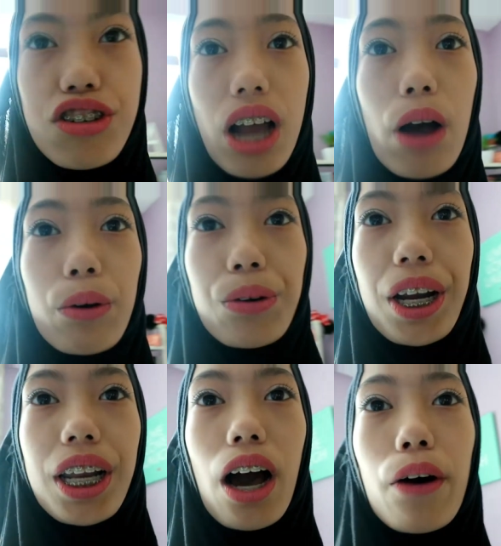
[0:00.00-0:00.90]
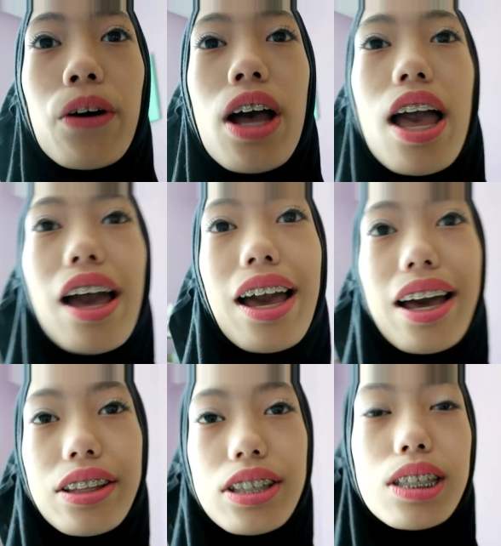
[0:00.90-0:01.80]
shower right now,
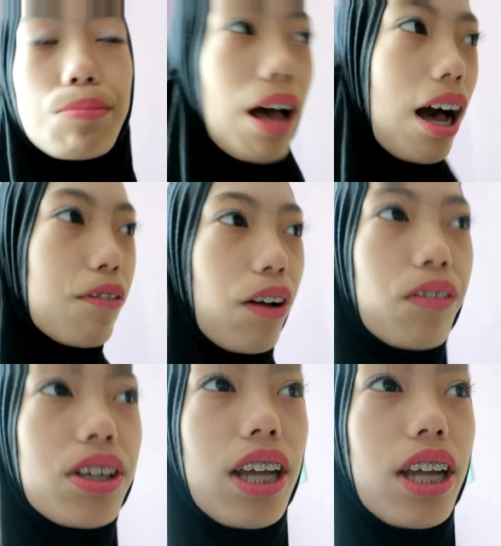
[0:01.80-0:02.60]
and this is my outfit of the